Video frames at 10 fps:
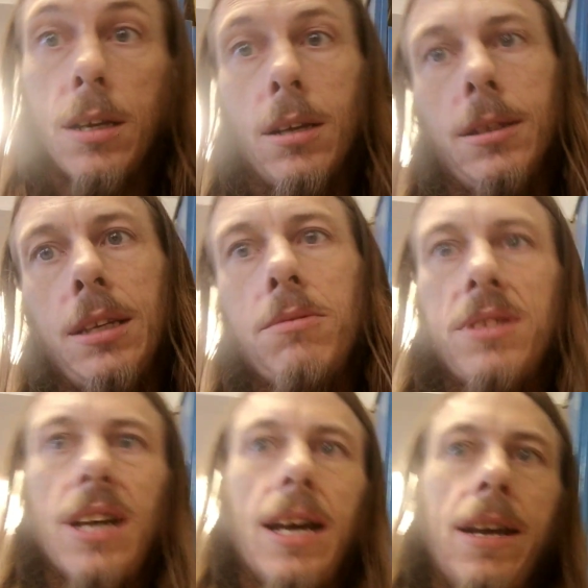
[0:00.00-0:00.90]
This was
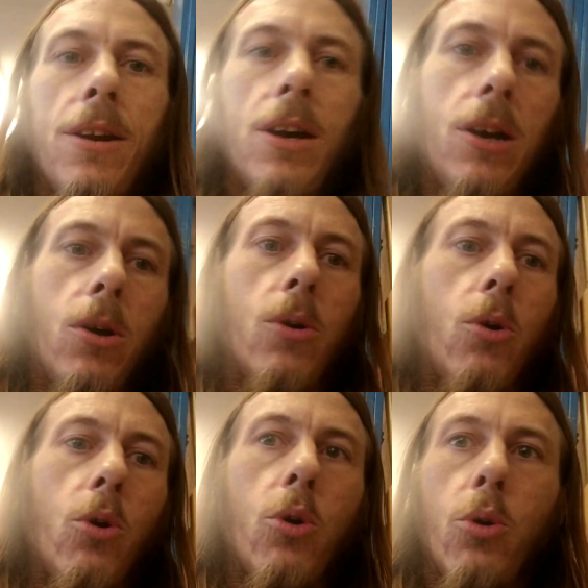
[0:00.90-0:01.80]
done
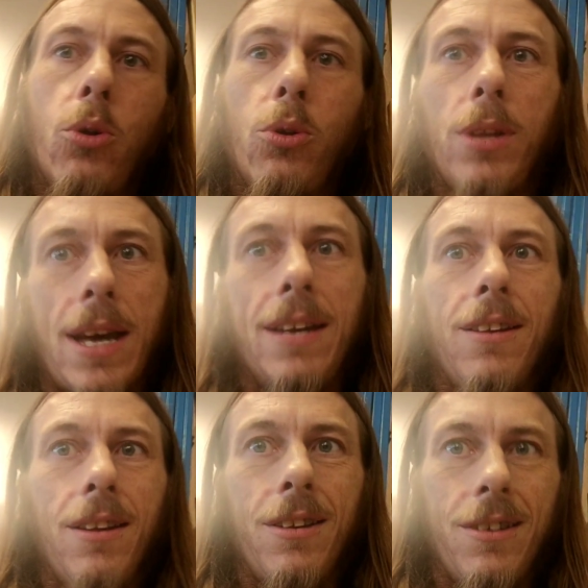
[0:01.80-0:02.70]
all that
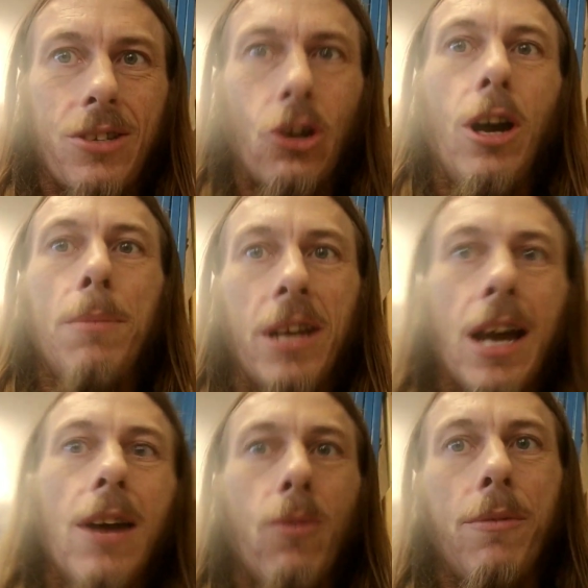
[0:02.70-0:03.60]
time
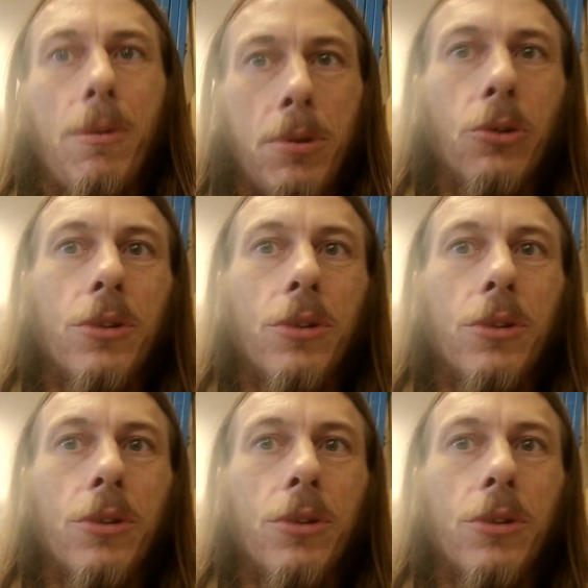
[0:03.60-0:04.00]
ago when we built the